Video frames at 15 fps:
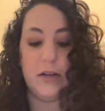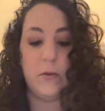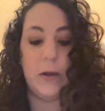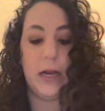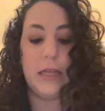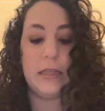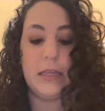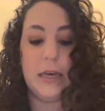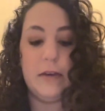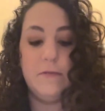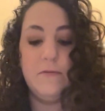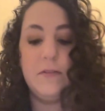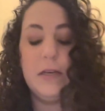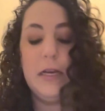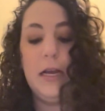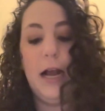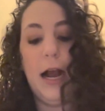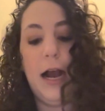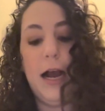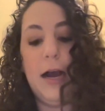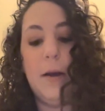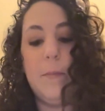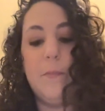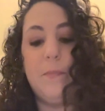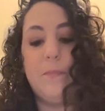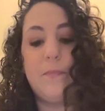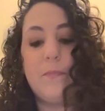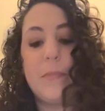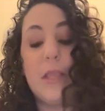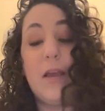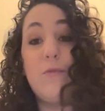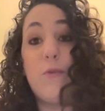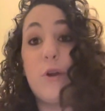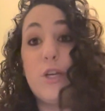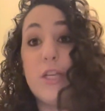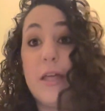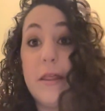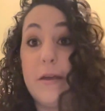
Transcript: where I live. Unfortunately,